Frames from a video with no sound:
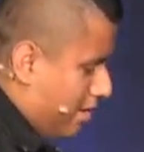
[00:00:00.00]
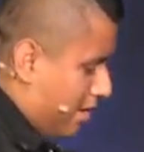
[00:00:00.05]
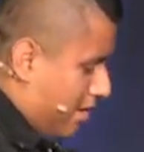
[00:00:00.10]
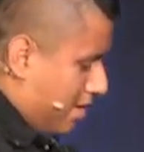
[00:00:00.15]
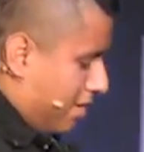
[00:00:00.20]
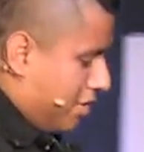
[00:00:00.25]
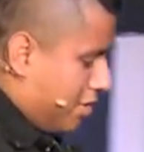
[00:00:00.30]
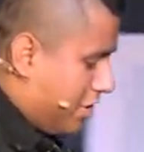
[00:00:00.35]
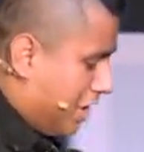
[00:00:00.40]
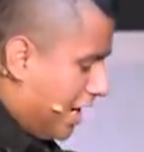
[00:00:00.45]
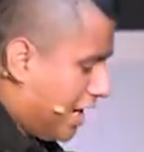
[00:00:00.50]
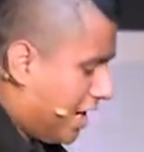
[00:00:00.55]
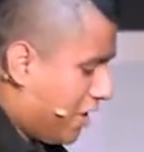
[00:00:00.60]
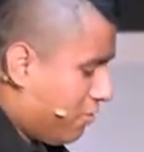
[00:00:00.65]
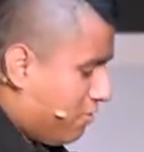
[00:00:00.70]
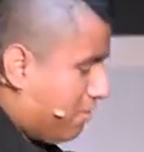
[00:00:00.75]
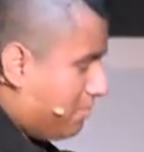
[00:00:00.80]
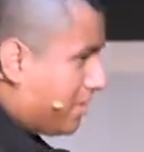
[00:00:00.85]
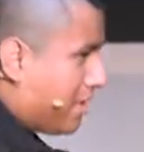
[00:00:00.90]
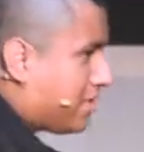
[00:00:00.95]
She ain't here
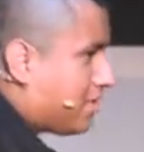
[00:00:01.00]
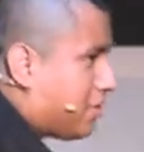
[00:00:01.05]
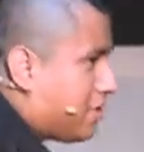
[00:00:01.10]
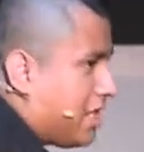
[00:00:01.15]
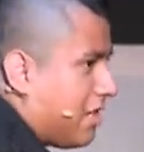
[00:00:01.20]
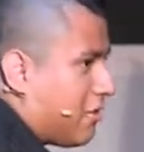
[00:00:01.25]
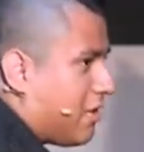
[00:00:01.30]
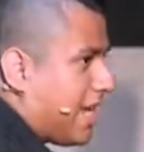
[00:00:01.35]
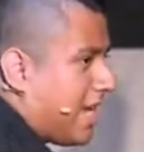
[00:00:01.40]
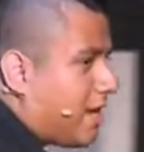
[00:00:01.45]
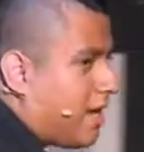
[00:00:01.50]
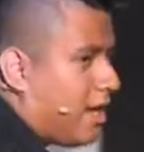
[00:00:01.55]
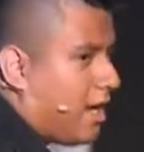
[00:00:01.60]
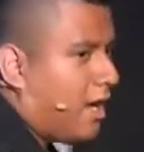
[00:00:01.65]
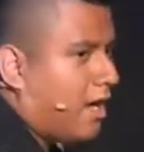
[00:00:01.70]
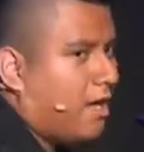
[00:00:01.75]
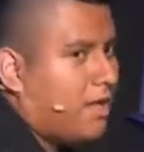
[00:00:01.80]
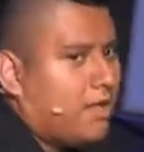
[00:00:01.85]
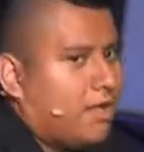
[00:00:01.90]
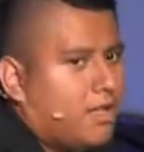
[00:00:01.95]
with me, so she don't get it,
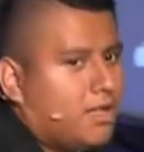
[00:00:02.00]
ah.